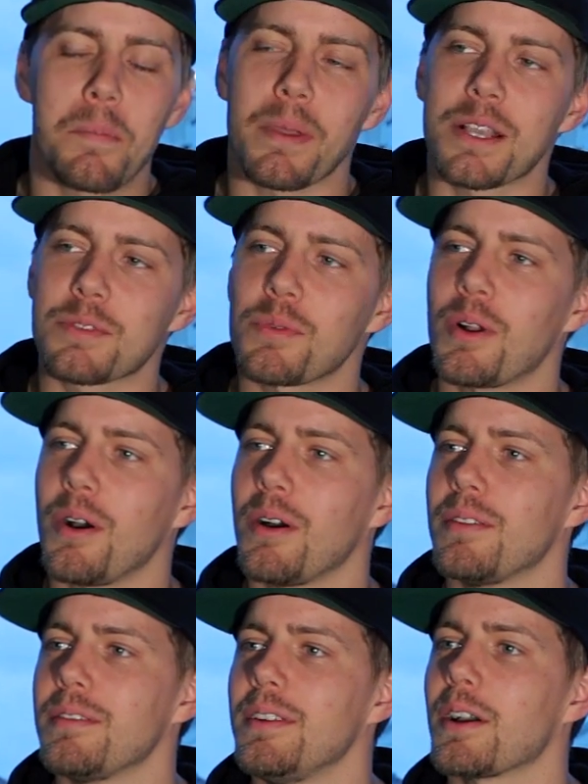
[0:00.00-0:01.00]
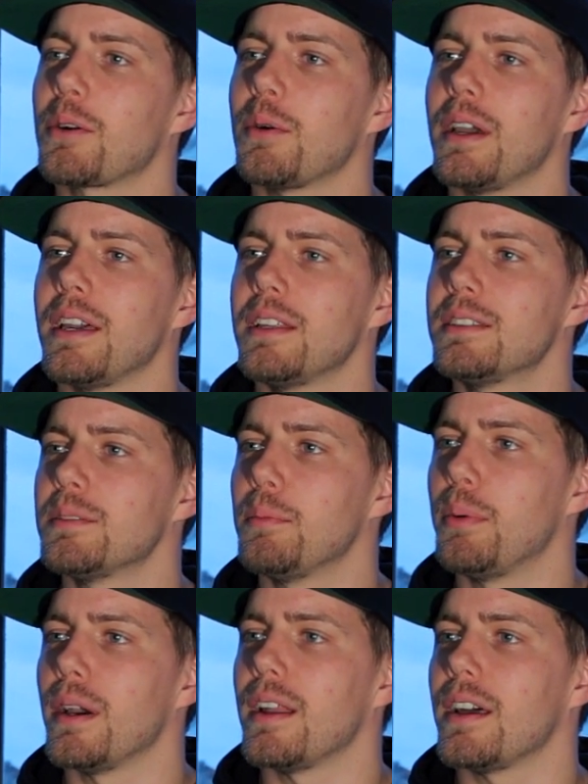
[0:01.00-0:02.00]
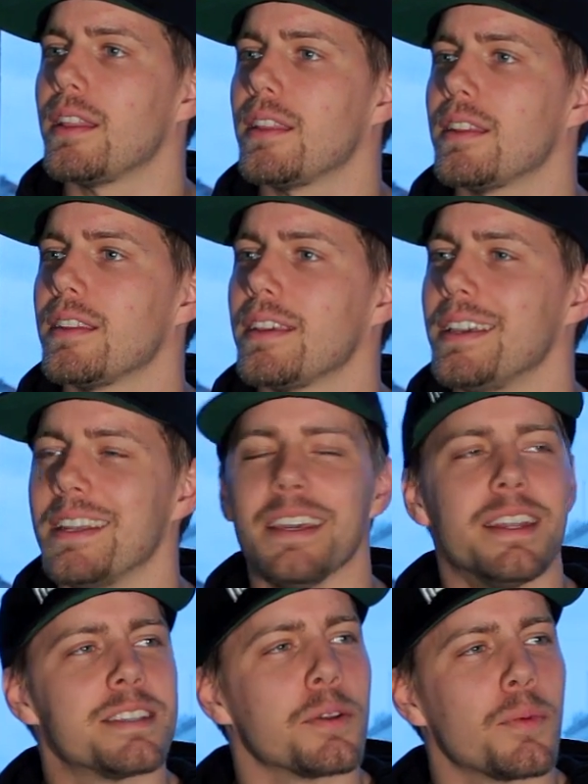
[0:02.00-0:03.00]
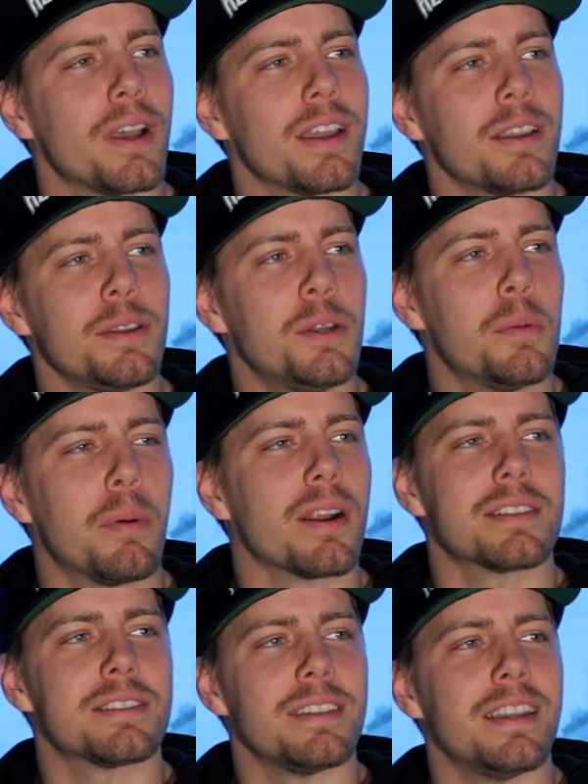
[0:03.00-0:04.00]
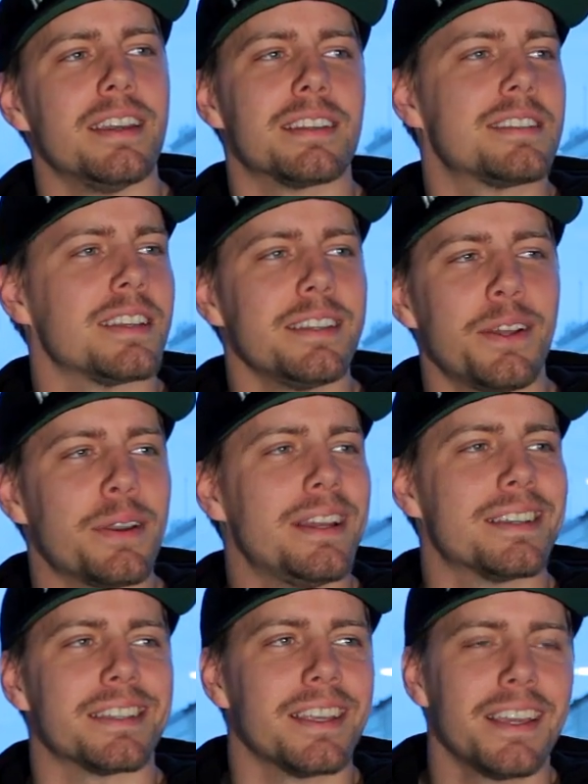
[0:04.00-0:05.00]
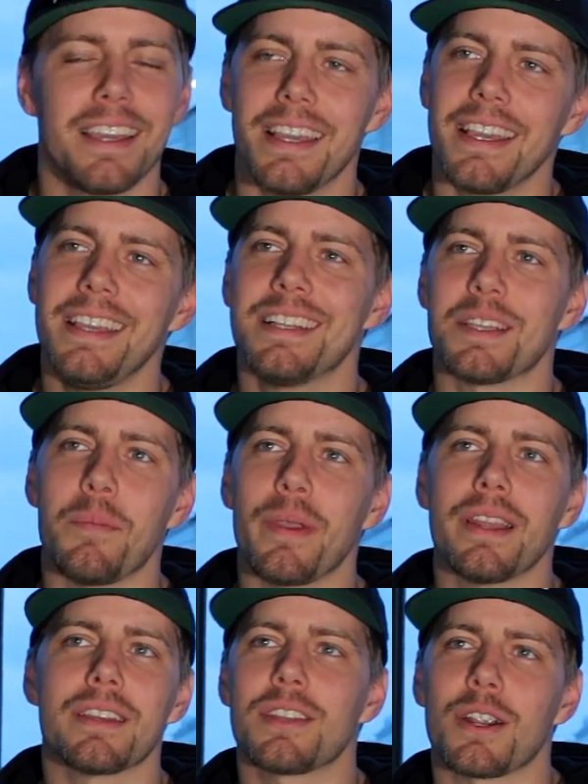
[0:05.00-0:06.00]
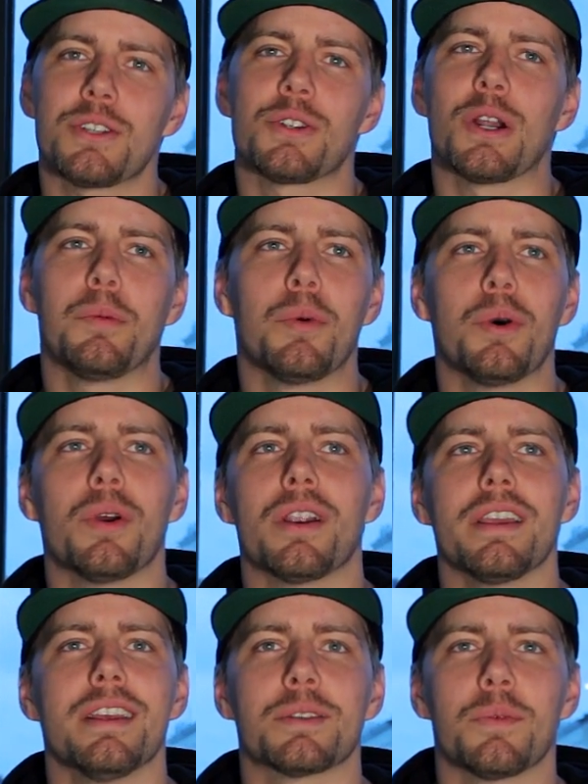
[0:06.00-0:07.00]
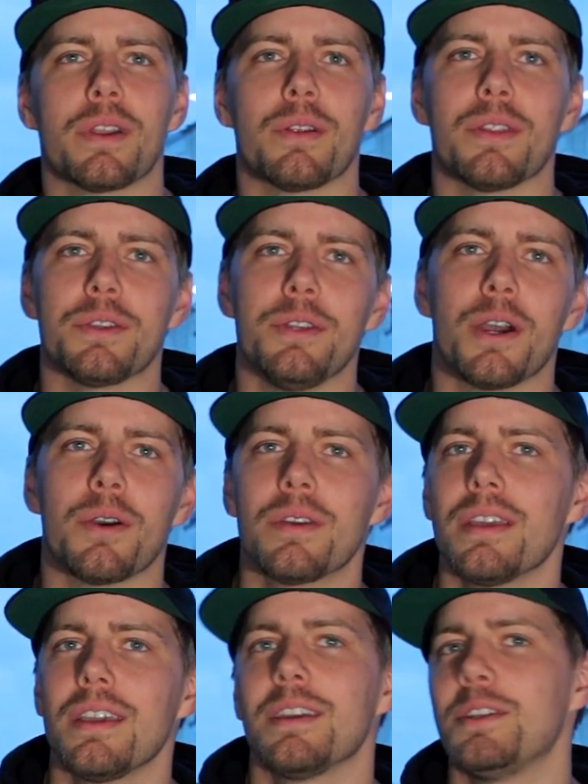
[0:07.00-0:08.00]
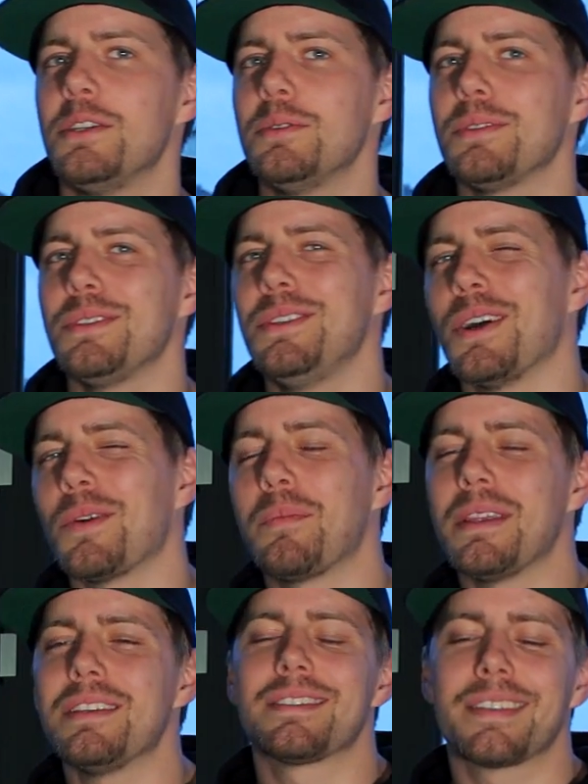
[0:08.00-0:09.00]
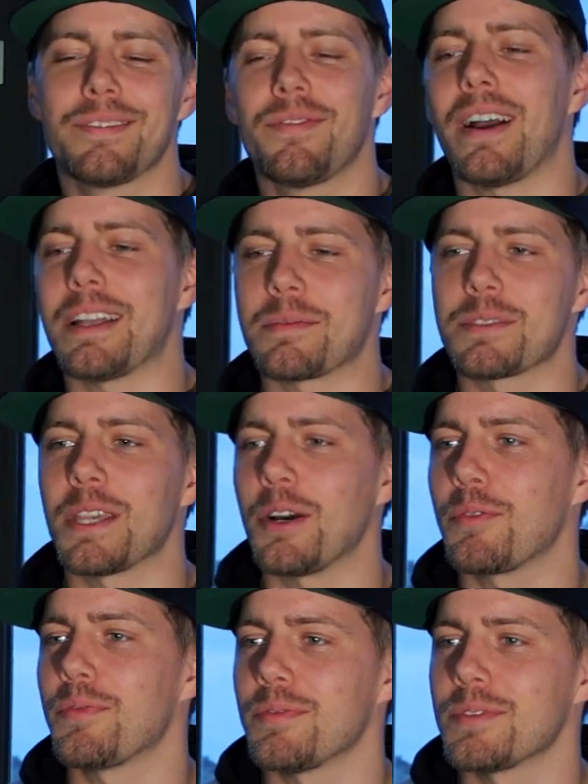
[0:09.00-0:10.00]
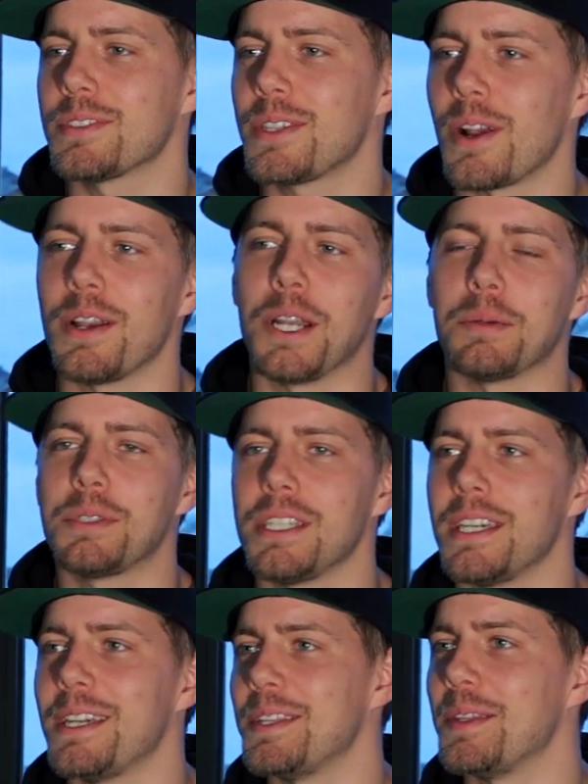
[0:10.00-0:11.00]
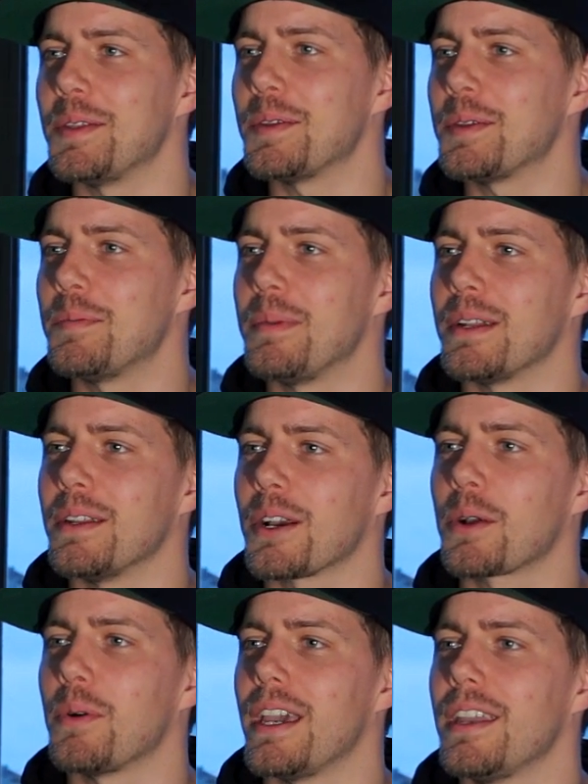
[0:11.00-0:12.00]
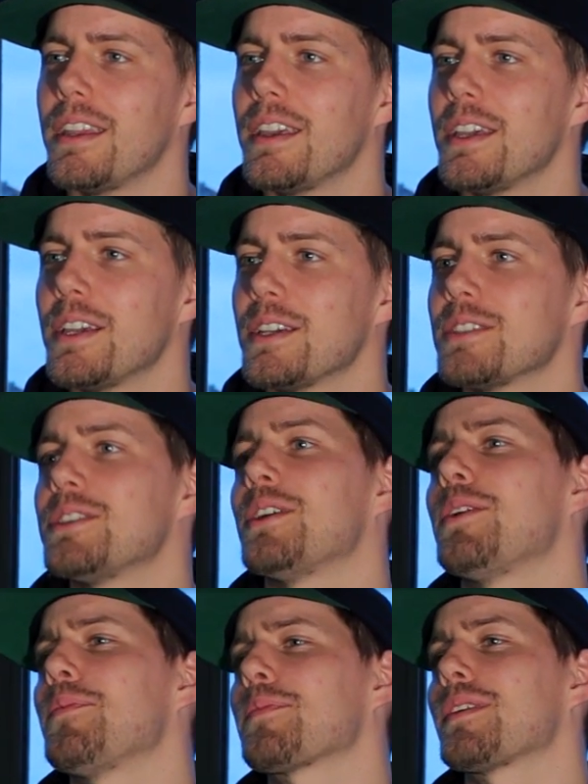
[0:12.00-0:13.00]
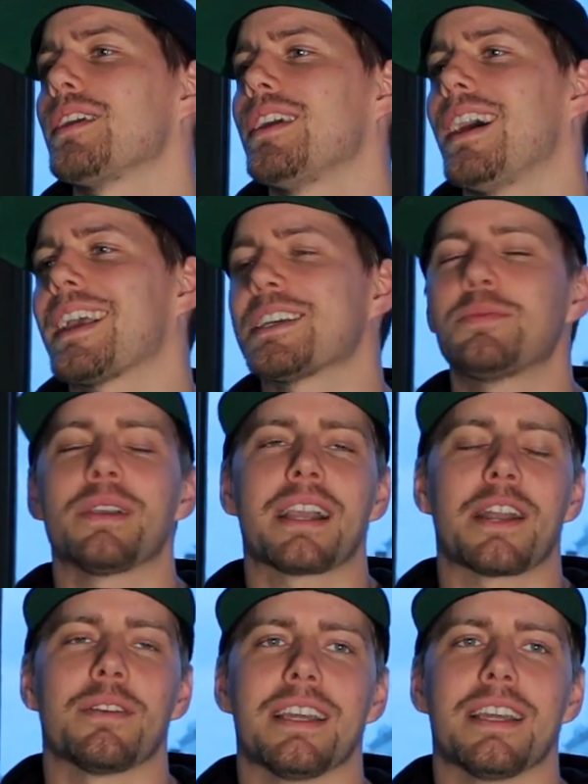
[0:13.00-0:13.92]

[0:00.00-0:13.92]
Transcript: because we're all knuckleheads, but in an innocent way. You know, Bart's innocent. You know, he doesn't he doesn't mean to start trouble or he doesn't want to, you know, do you know, he just finds himself starting up shit and being a knucklehead. So I guess we can kind of